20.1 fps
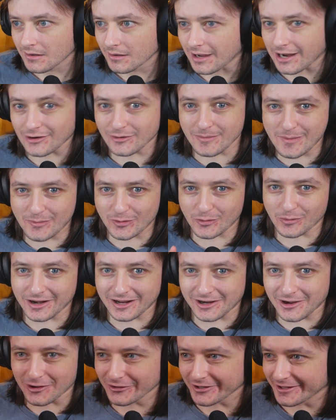I remembered what
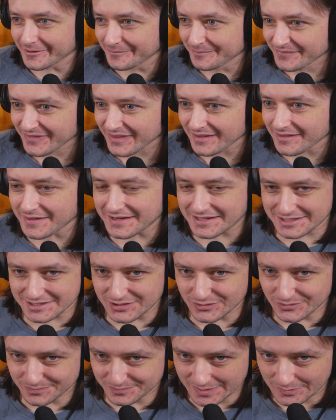I called it, thanks
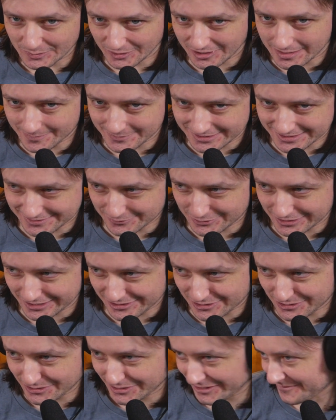to people commenting what I
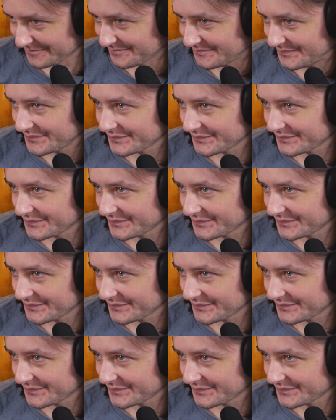called it.